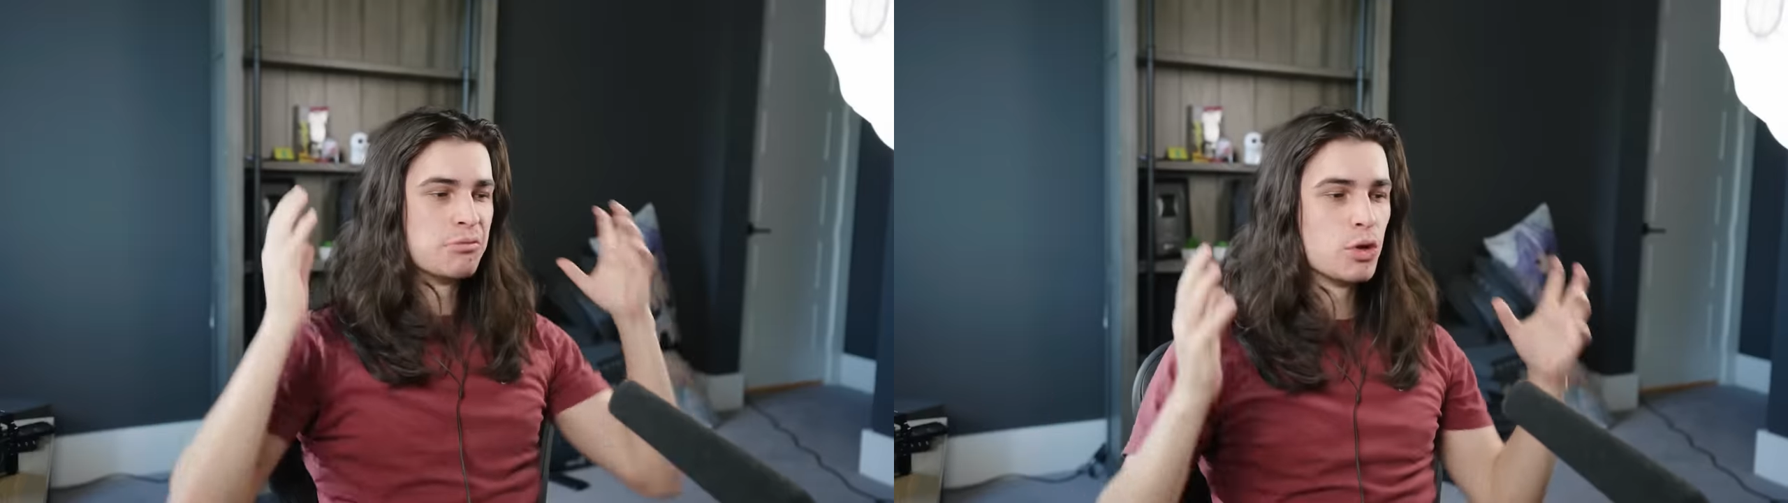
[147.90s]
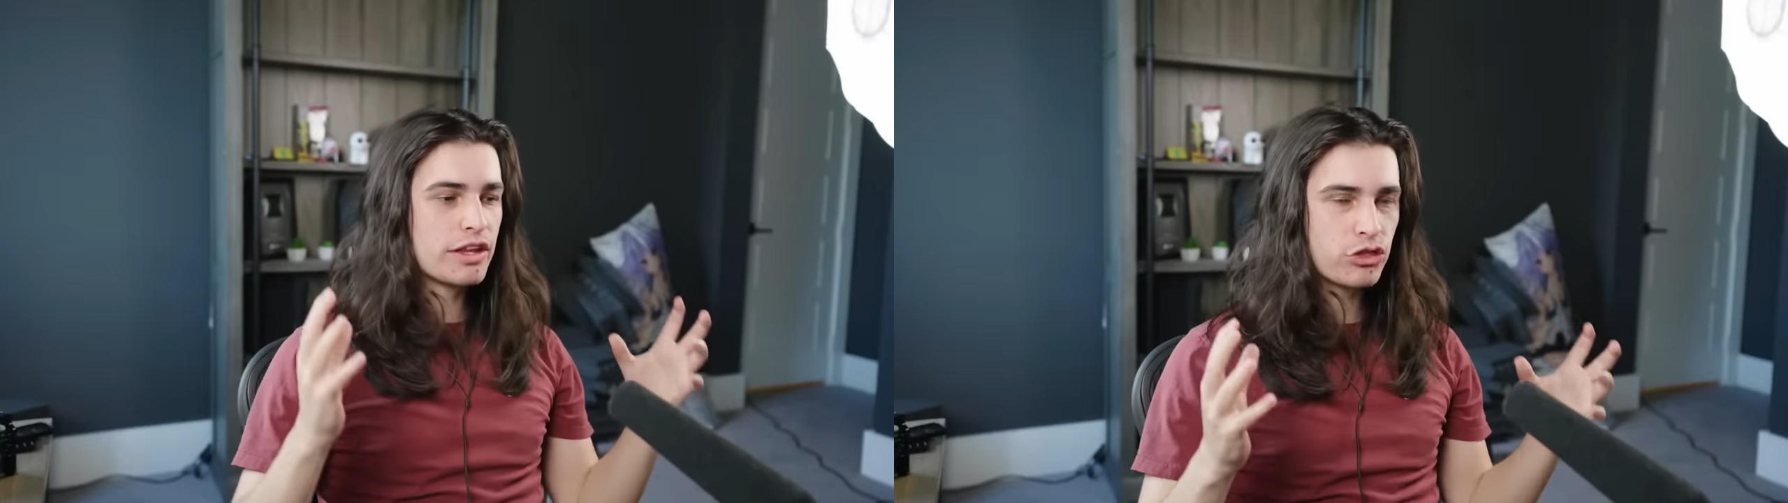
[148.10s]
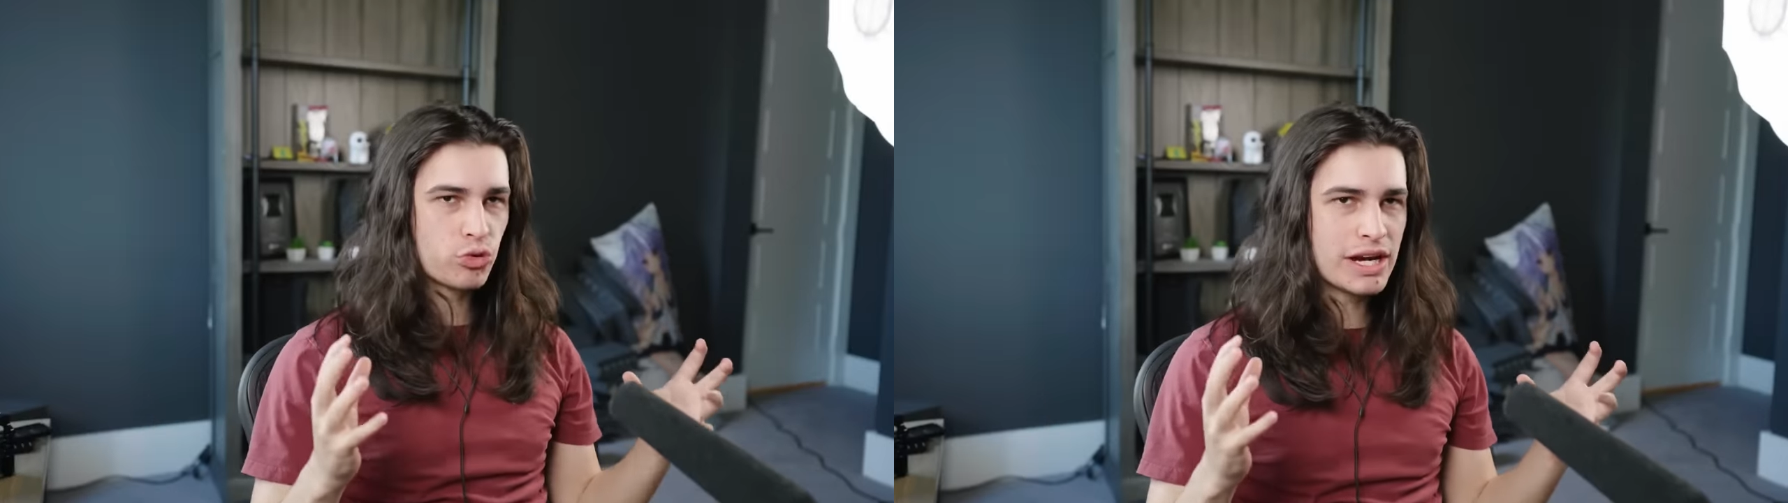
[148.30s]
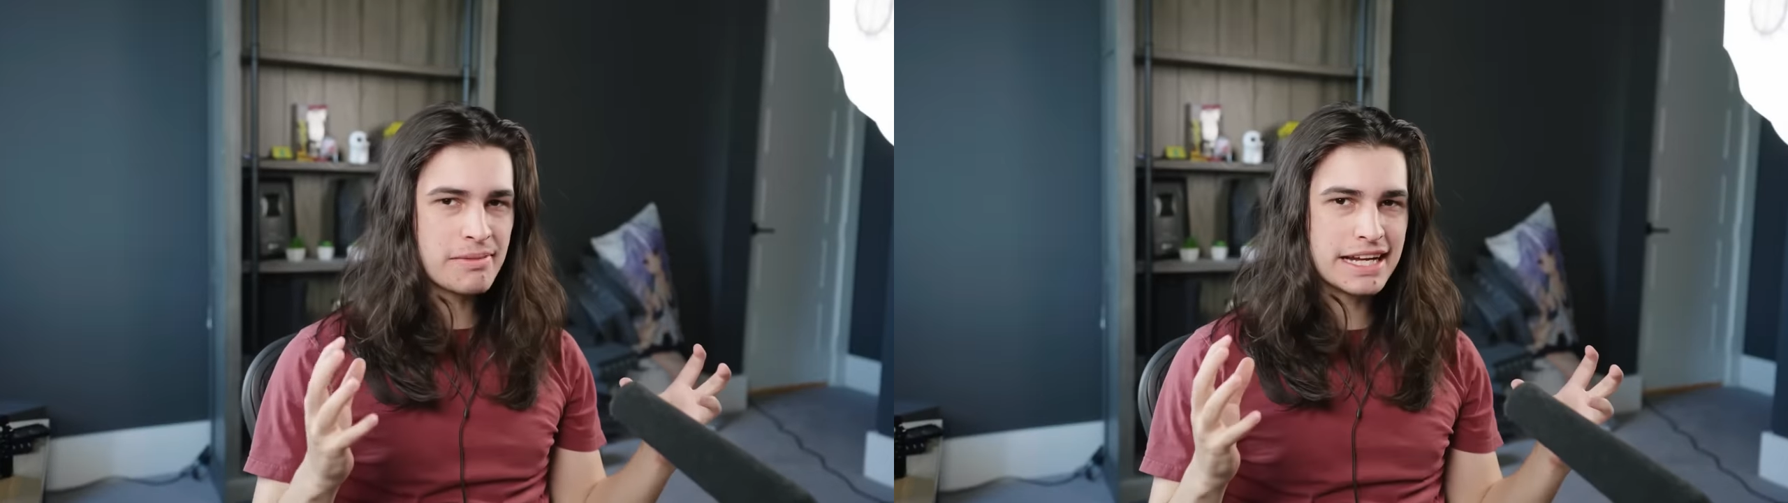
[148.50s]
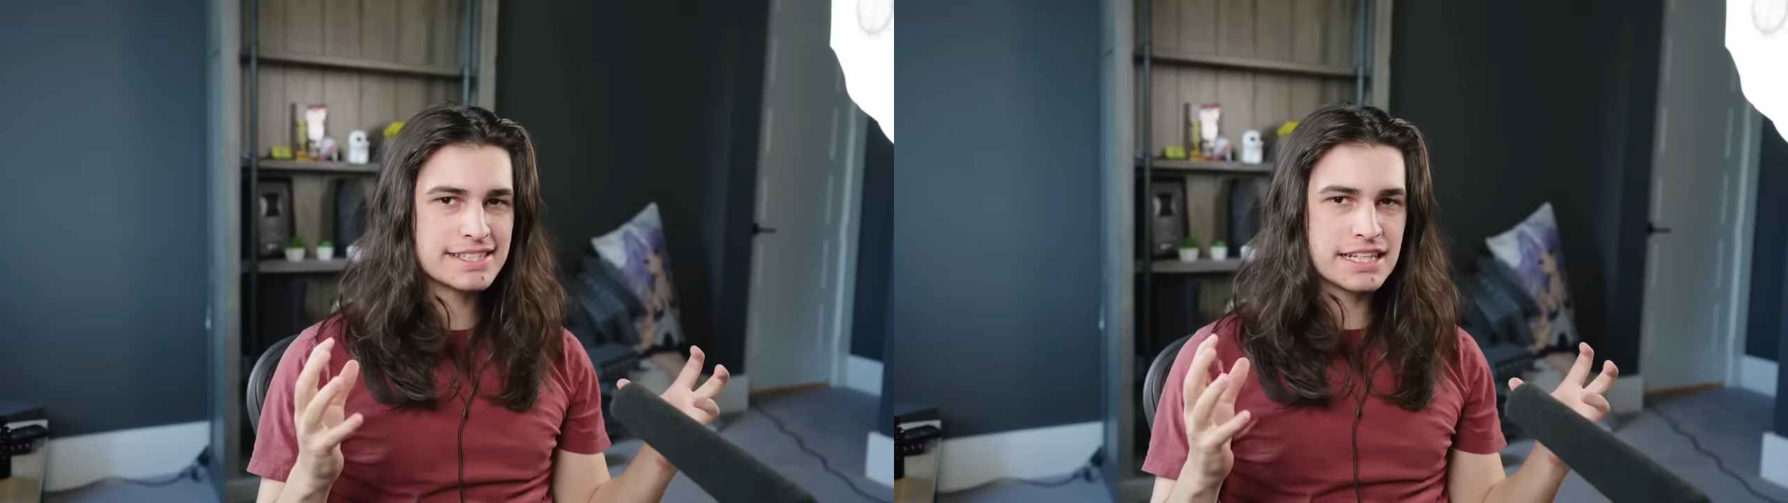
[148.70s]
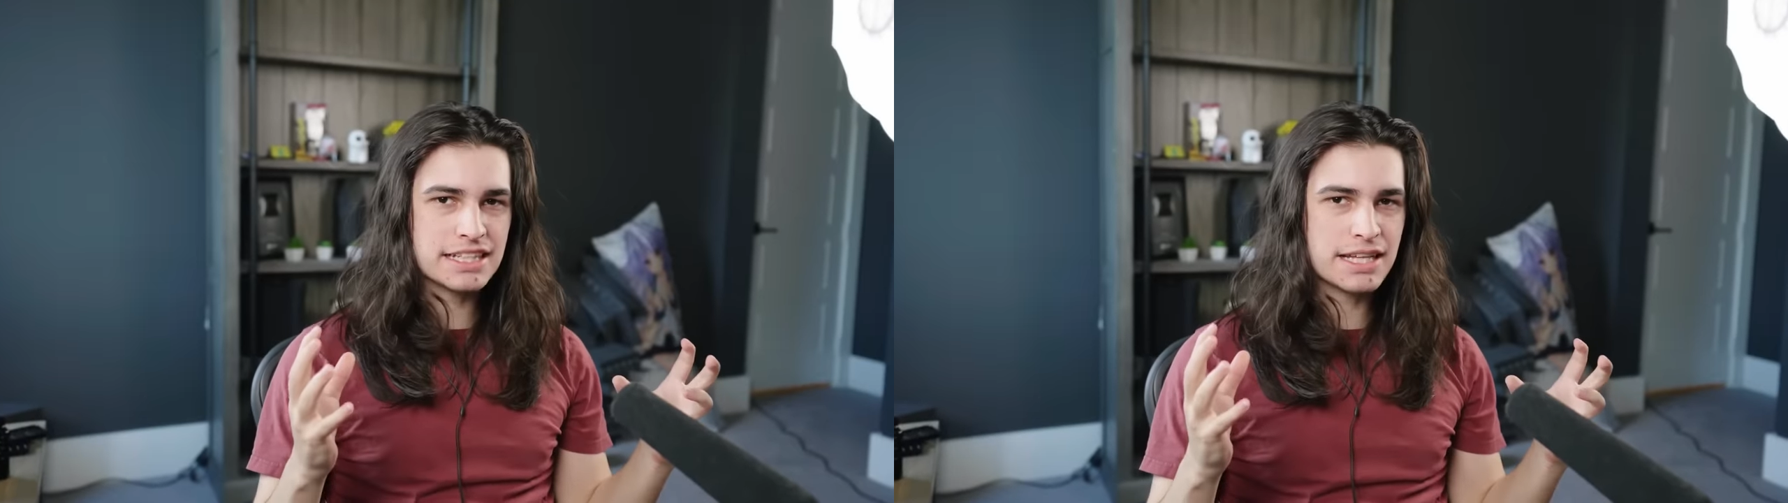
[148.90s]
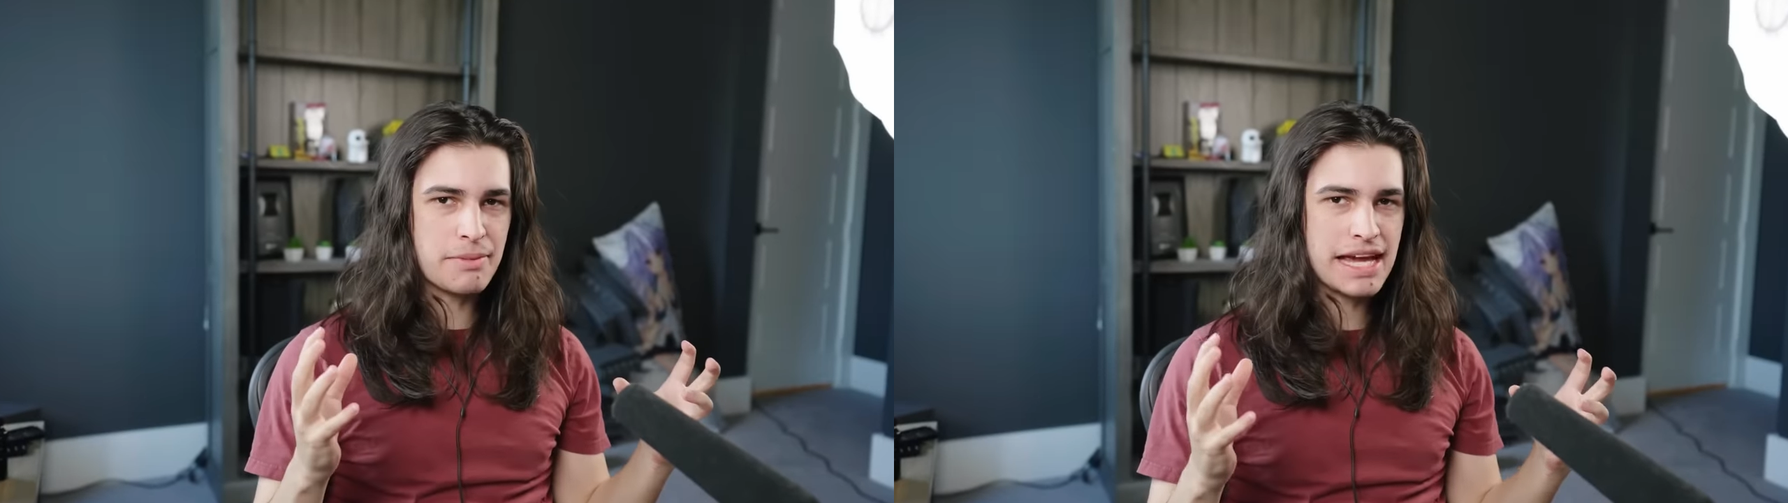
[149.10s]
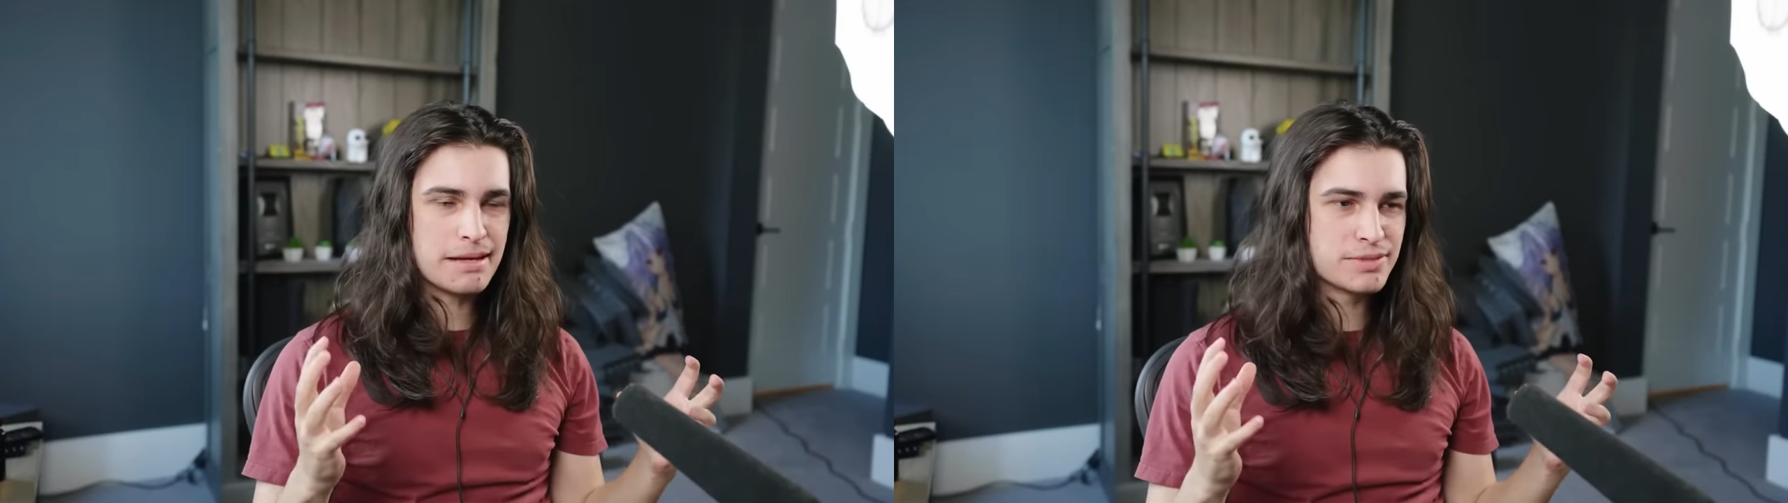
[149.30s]
I'm only three minutes into the
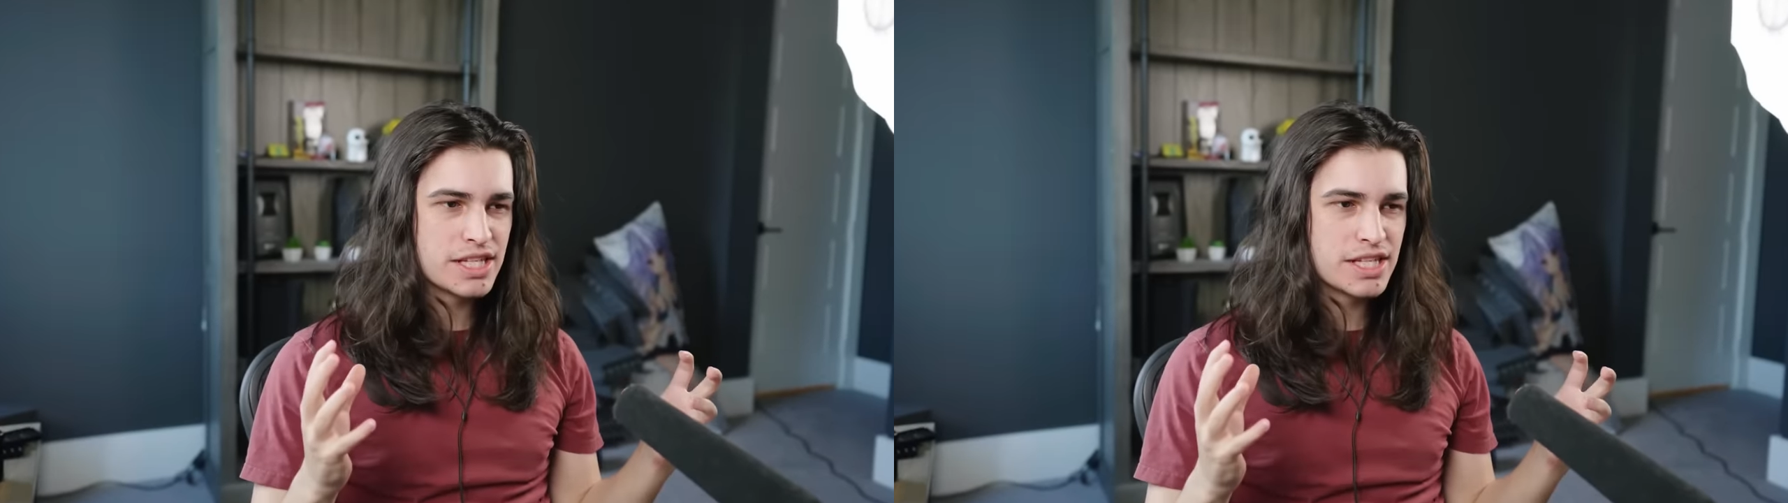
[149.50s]
memes,